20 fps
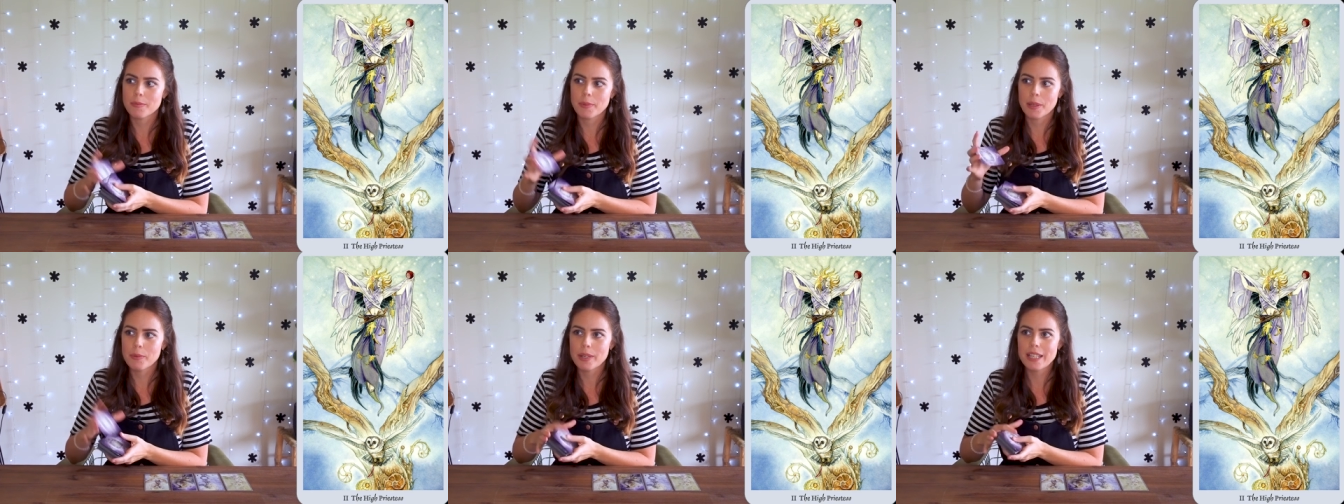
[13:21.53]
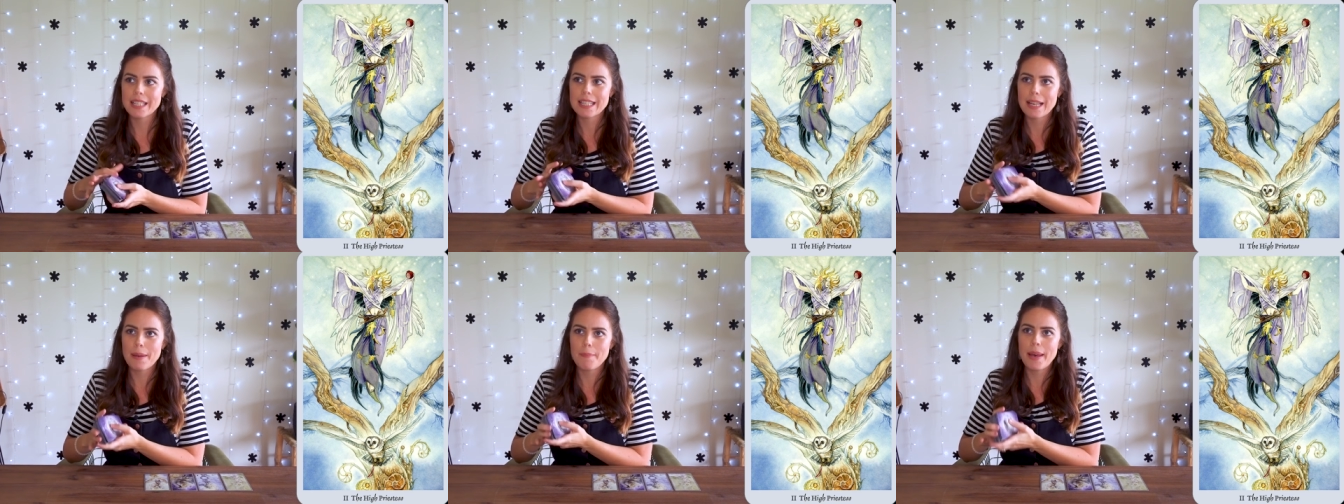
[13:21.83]
I'm like,
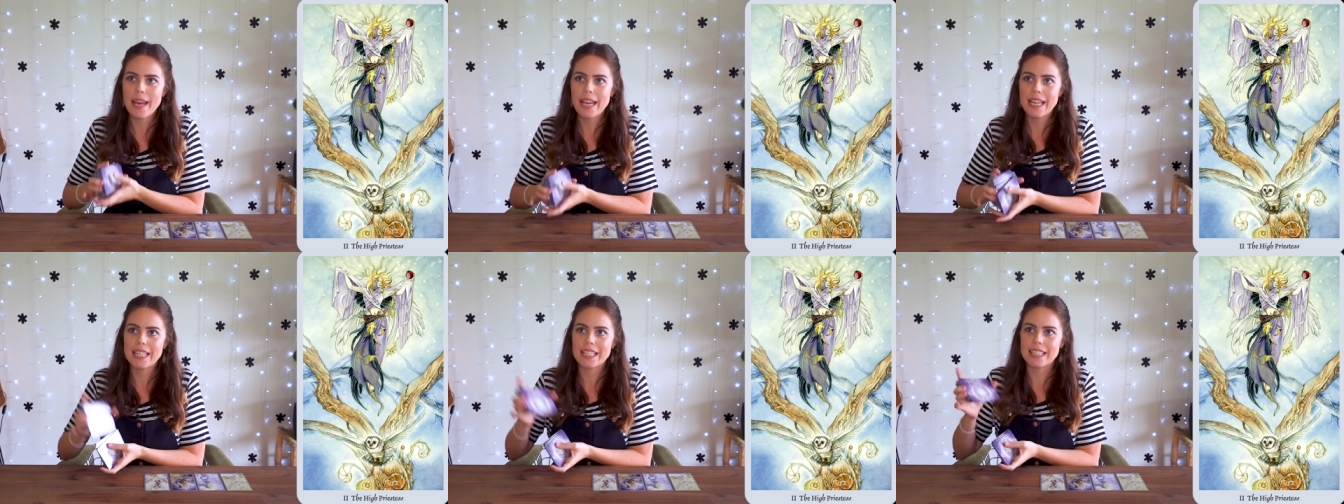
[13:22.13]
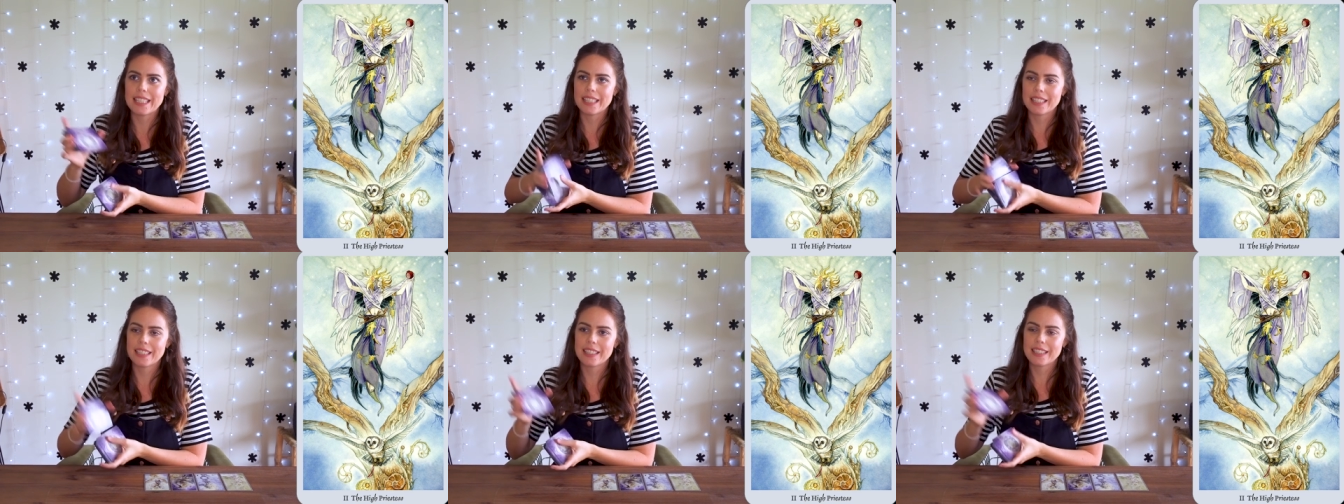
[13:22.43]
what does that
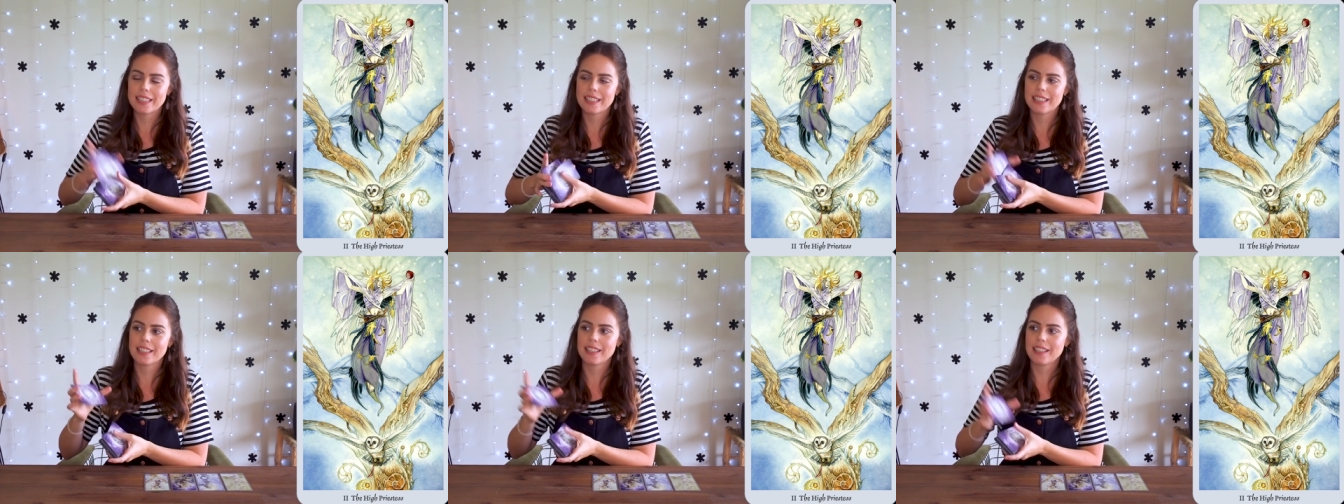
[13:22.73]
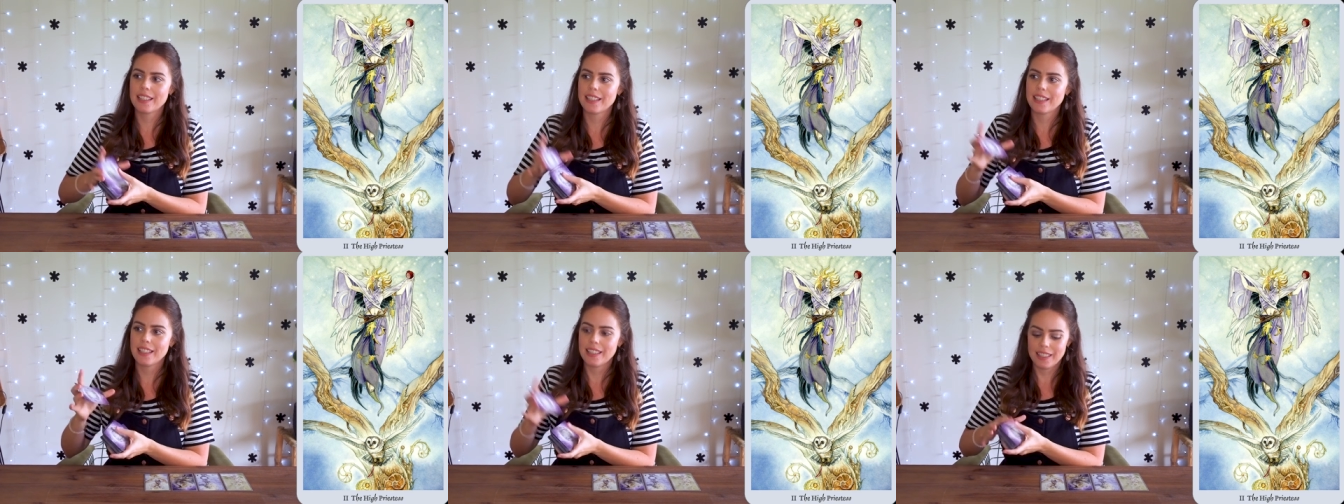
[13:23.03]
mean?
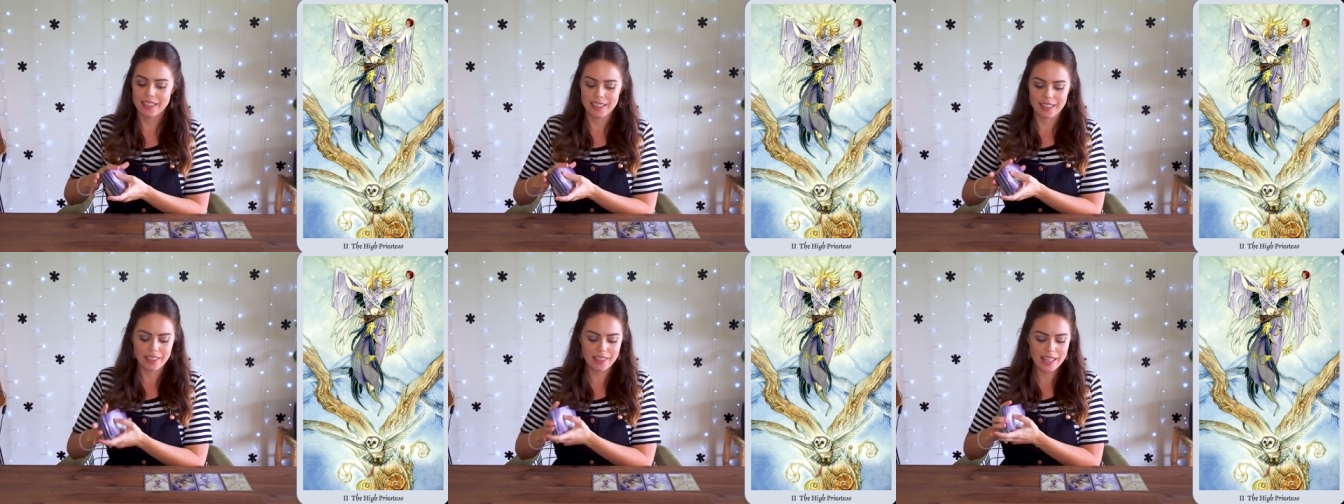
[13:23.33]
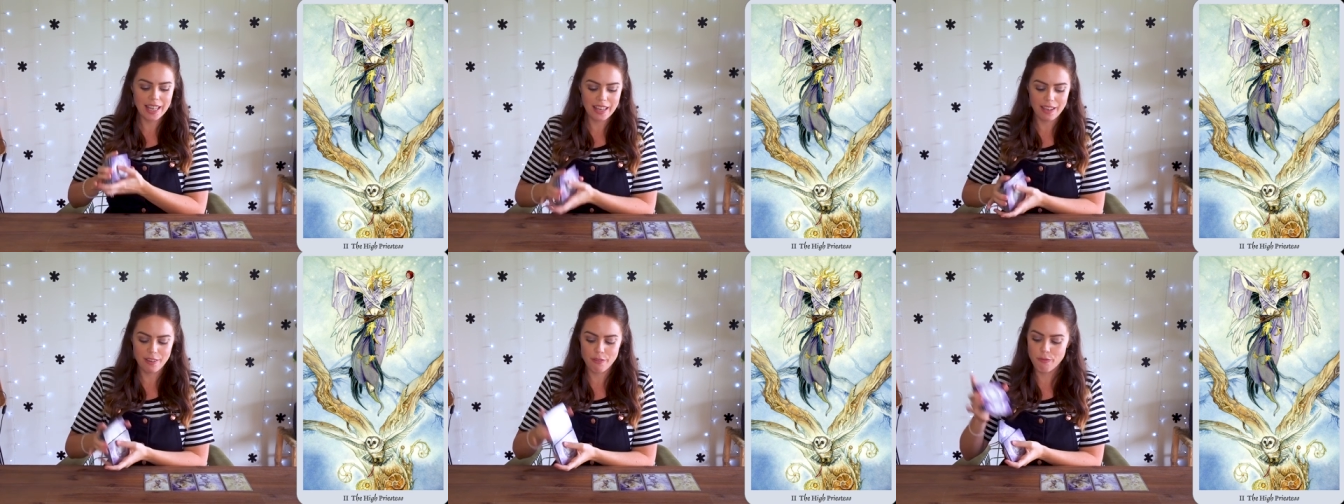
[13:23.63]

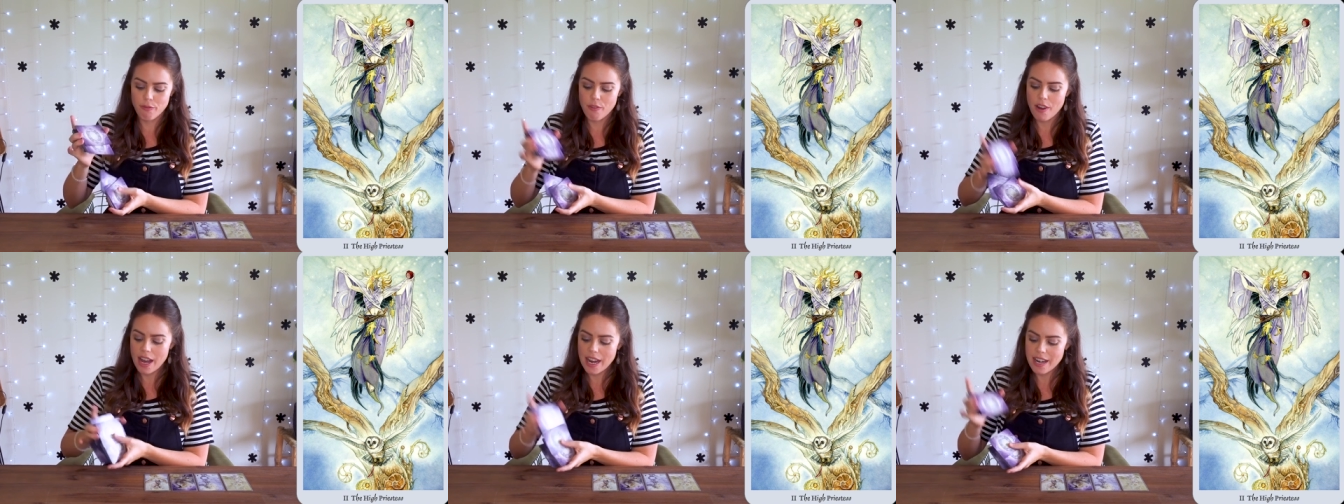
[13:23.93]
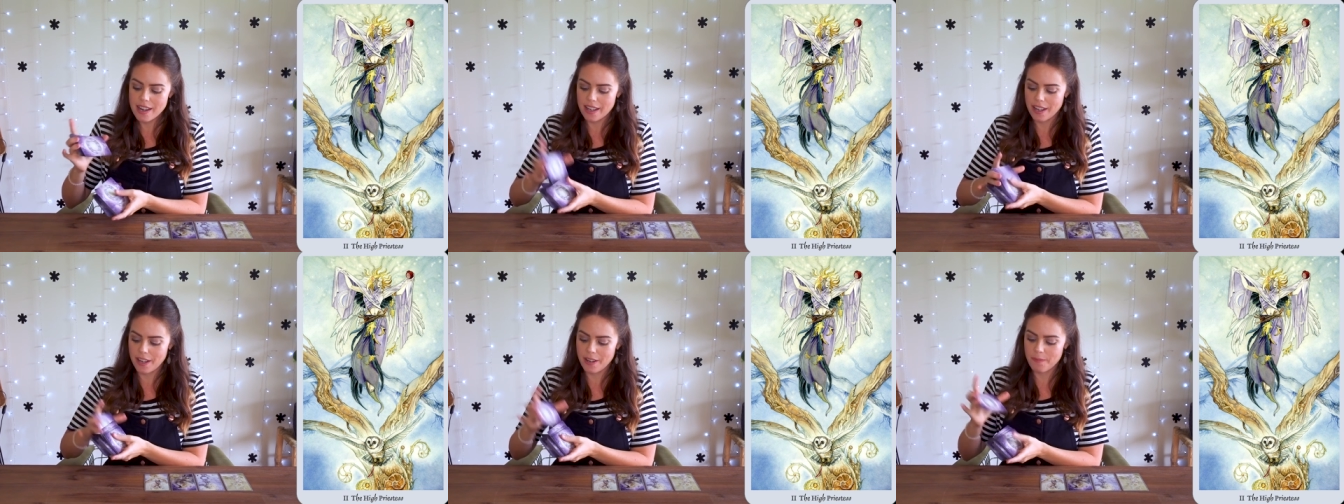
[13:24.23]
Okay,
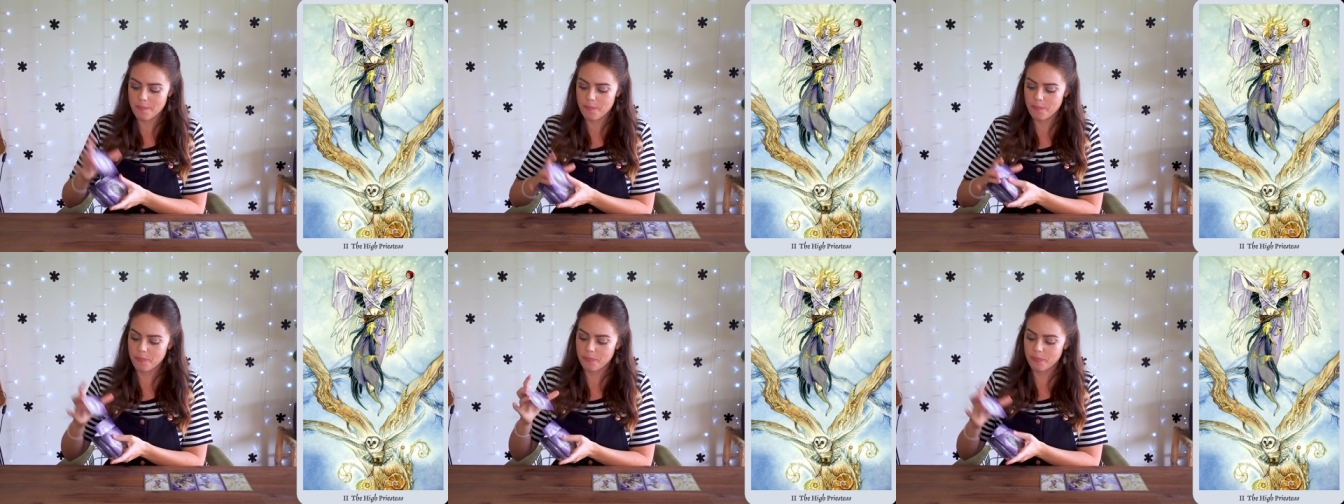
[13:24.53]
Friday.